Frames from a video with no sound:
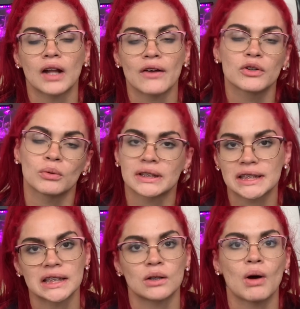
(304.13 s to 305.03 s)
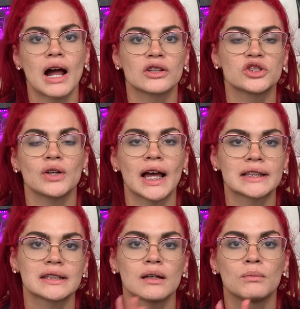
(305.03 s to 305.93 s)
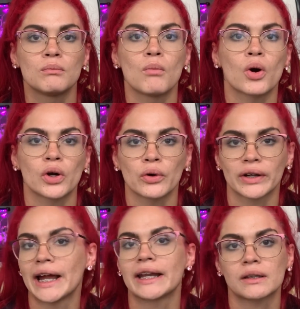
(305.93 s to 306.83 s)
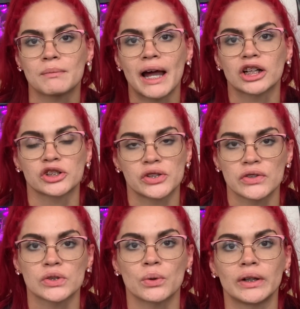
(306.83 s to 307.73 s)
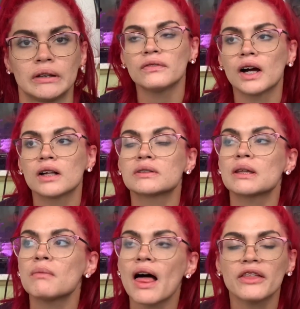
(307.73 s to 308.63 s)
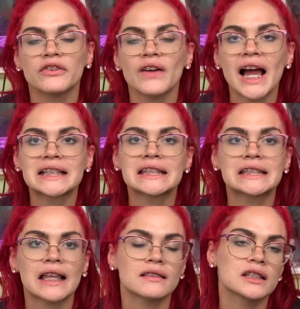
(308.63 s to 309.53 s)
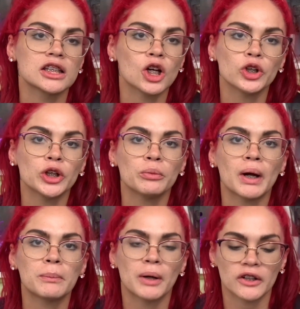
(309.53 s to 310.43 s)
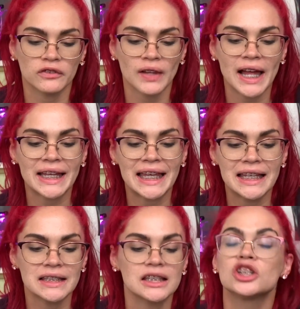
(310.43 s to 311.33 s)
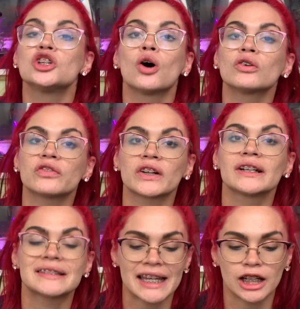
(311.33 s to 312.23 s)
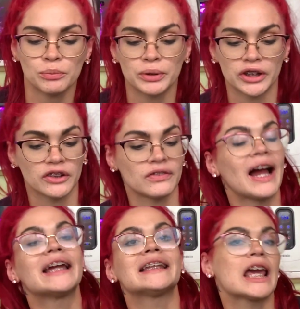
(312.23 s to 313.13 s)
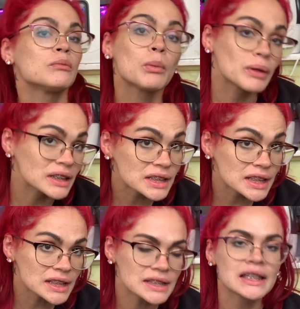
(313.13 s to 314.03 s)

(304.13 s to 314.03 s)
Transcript: every once in a while to add some more organic matter to the soil. Some other facts is that the Syngonium white butterfly is known for its air purifying capabilities,